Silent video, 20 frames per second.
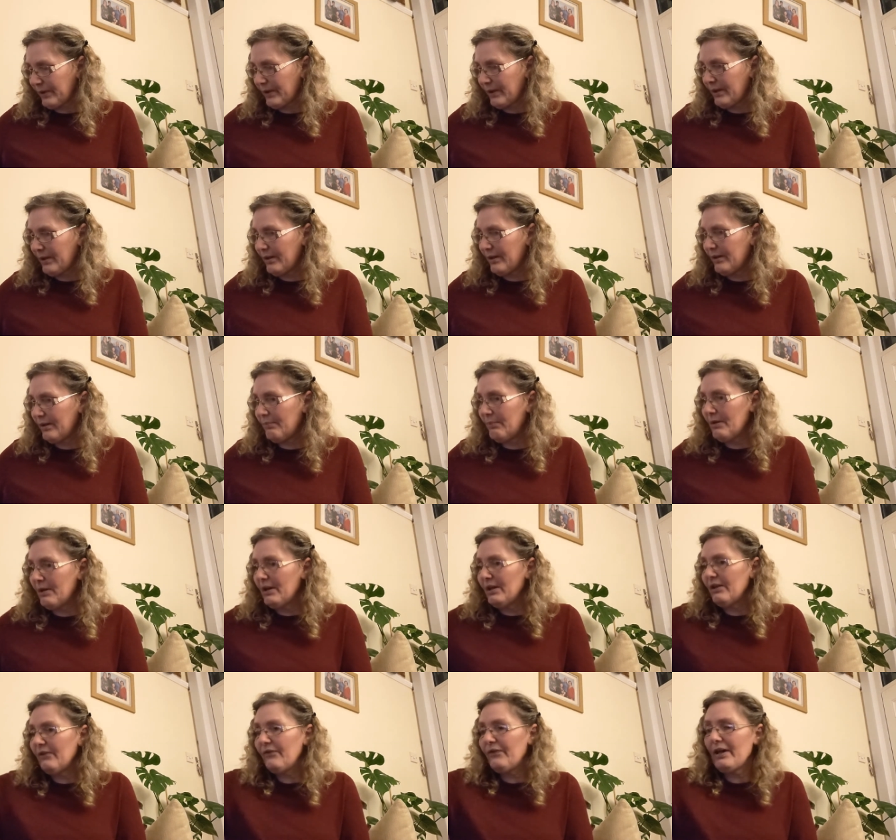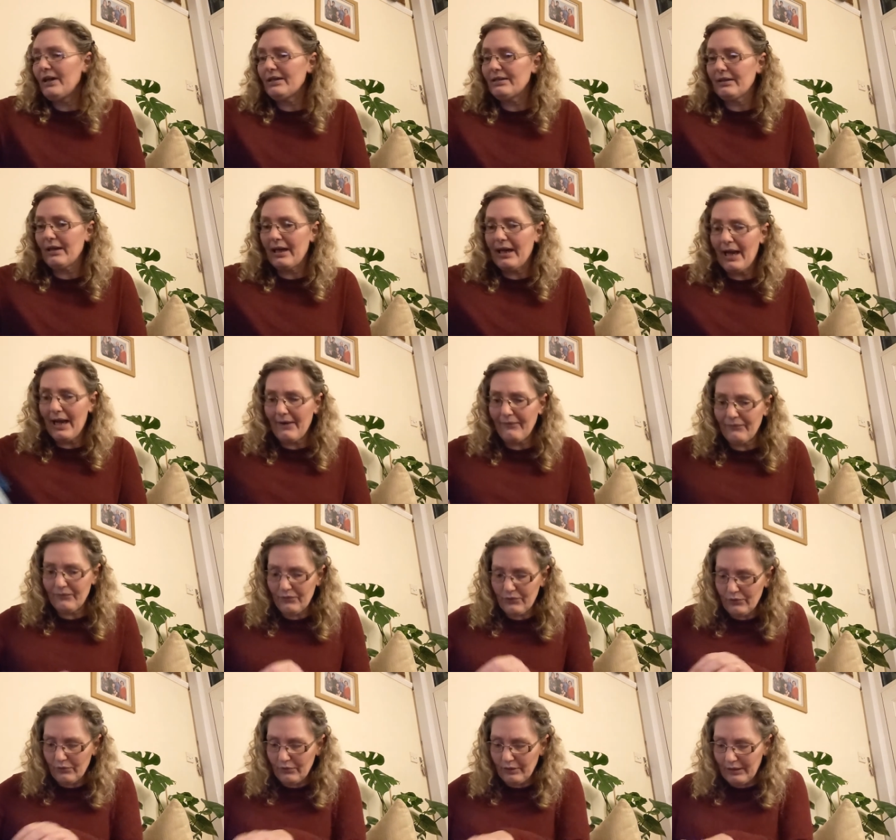Uh, first, I have
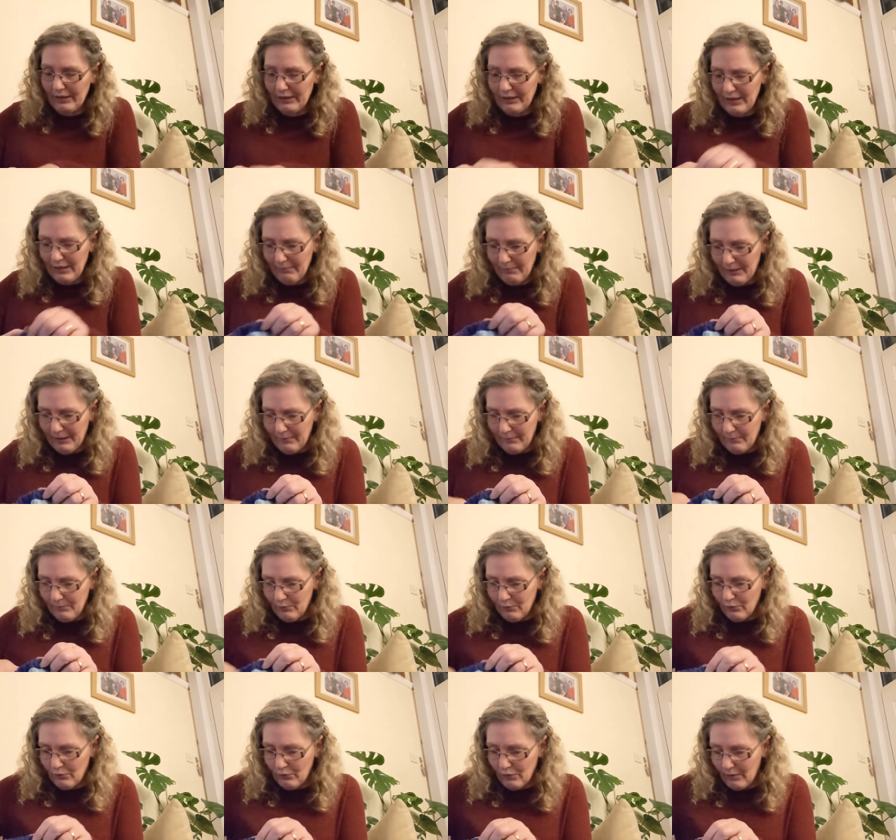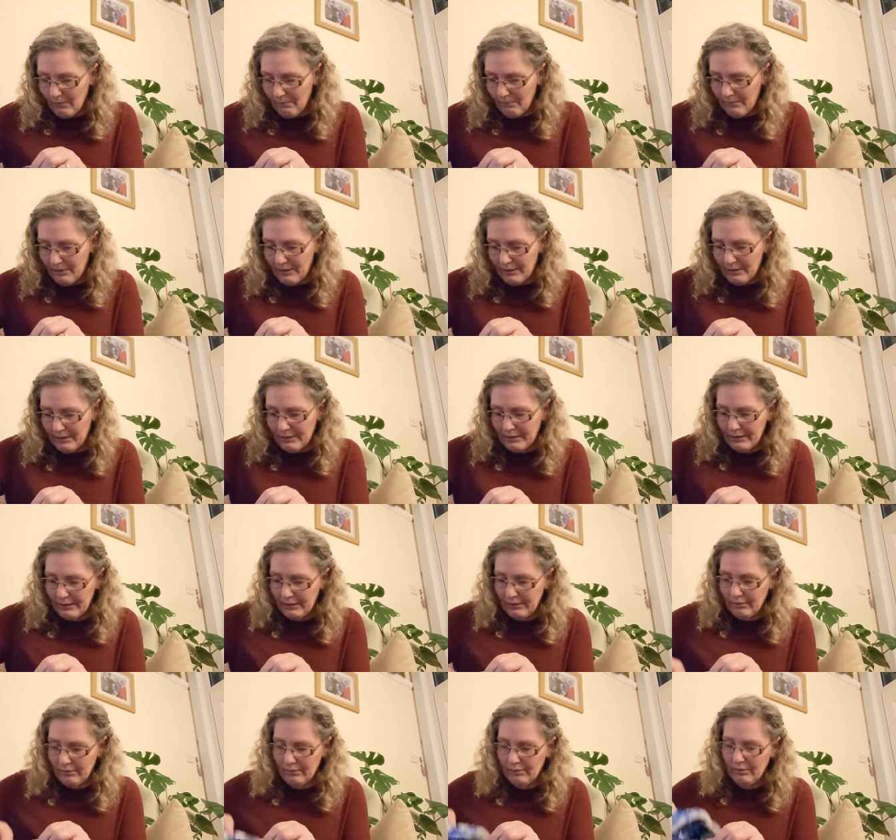done a little bit more on
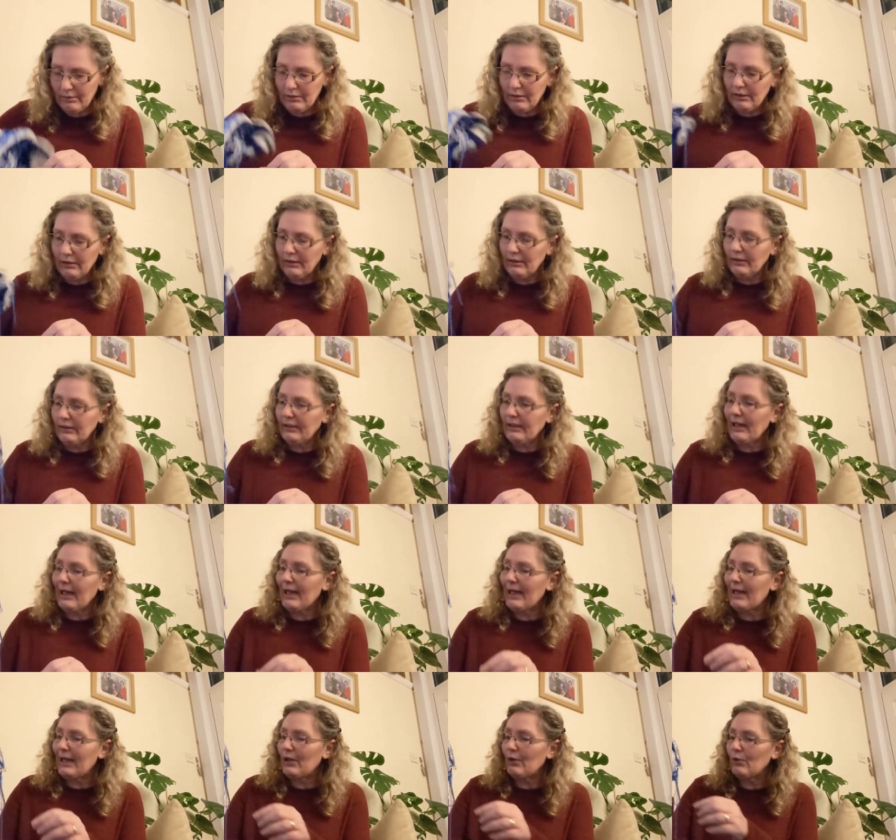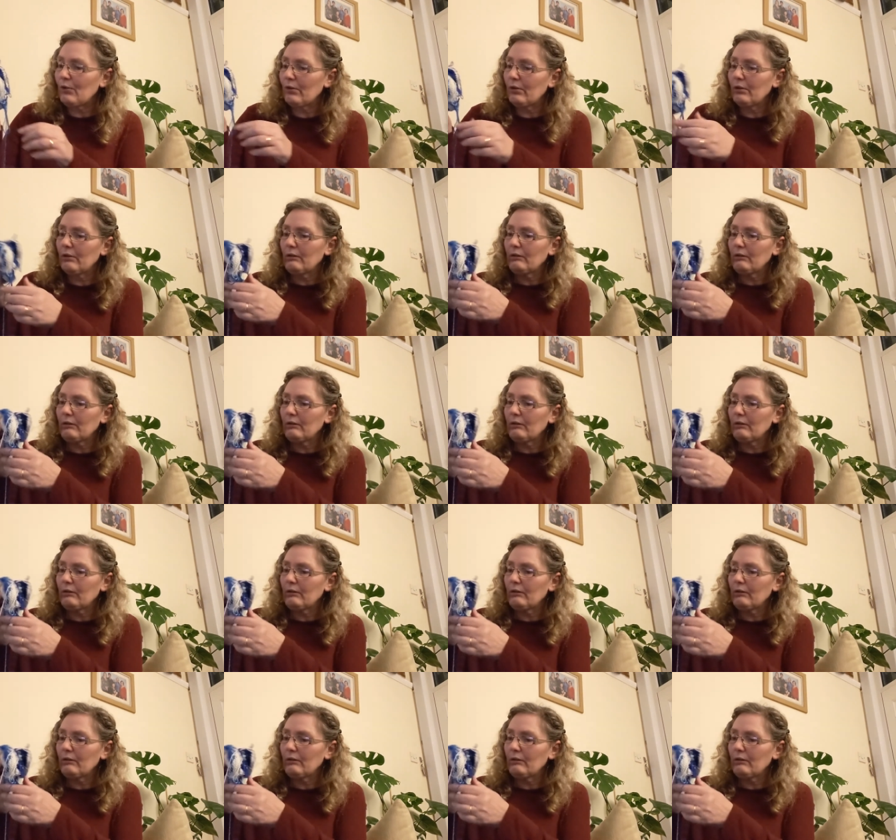my cowl.